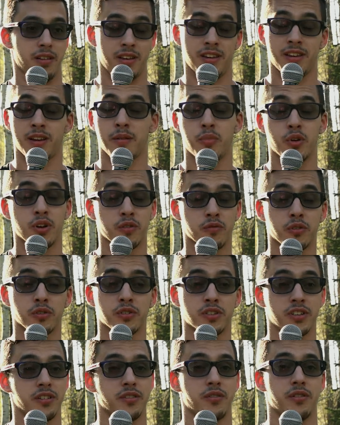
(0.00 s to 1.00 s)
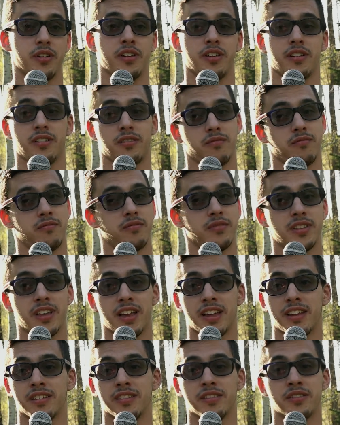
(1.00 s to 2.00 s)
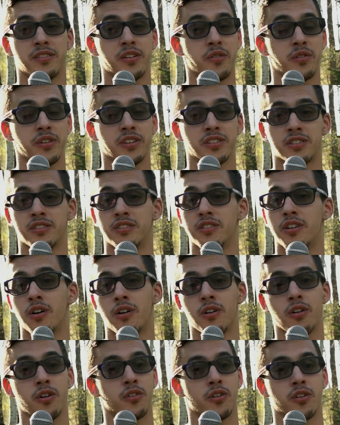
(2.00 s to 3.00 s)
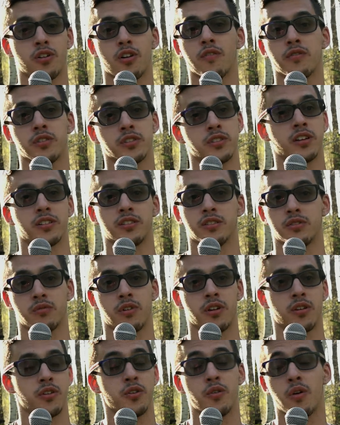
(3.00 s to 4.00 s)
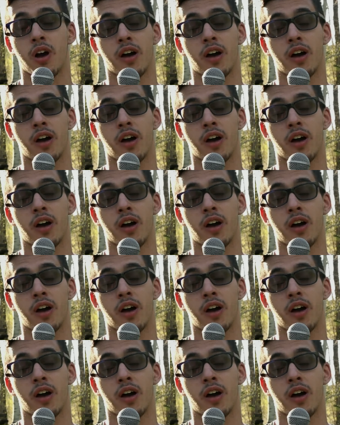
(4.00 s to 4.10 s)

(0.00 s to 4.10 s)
in a beautiful scenery, then there is no other conference like this one. You